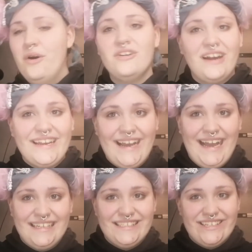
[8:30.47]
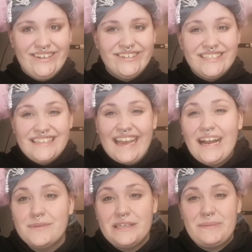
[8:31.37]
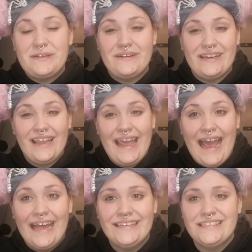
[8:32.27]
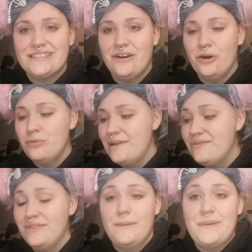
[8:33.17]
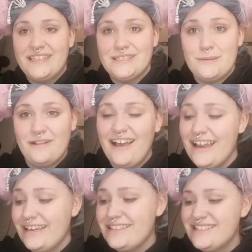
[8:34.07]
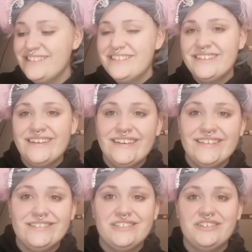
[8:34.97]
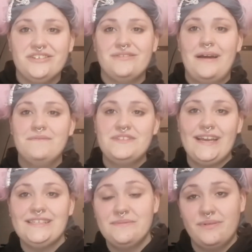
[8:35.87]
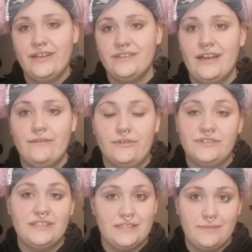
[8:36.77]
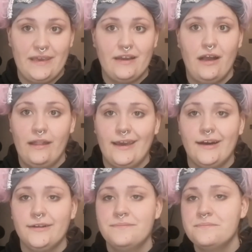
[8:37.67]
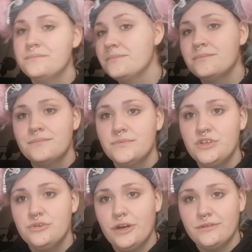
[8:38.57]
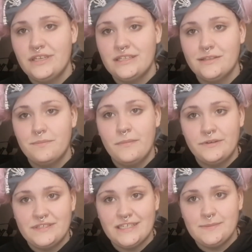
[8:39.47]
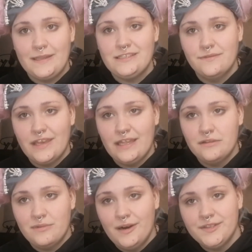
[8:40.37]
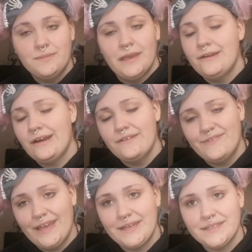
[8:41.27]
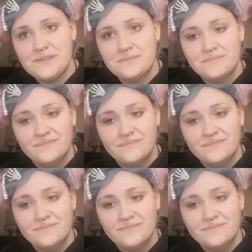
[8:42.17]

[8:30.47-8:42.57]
Alright guys, so today I'm going to be doing a candy skull with limited supplies to emphasize a point that I wanted to make earlier. You don't need the most expensive kit in the world to make great things.